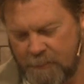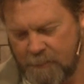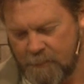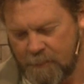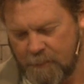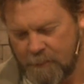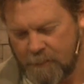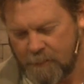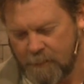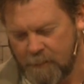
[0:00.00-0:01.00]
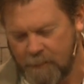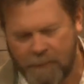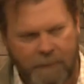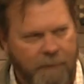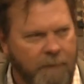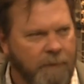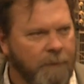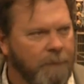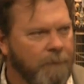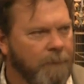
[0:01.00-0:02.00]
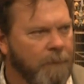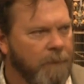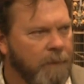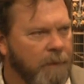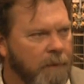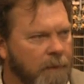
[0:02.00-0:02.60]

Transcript: [no speech]